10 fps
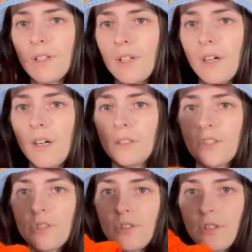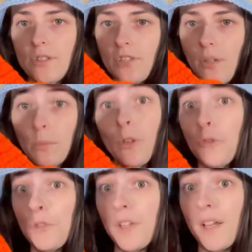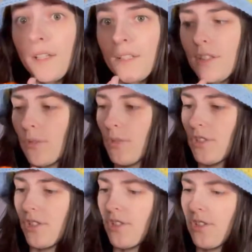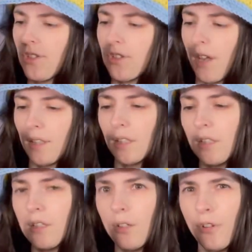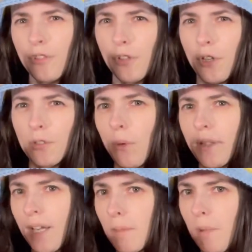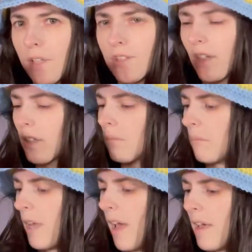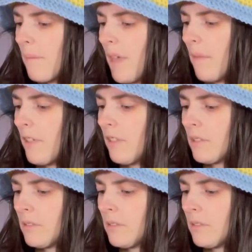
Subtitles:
It's got ruffles on it. This was the second or third one I made. Second hat, maybe?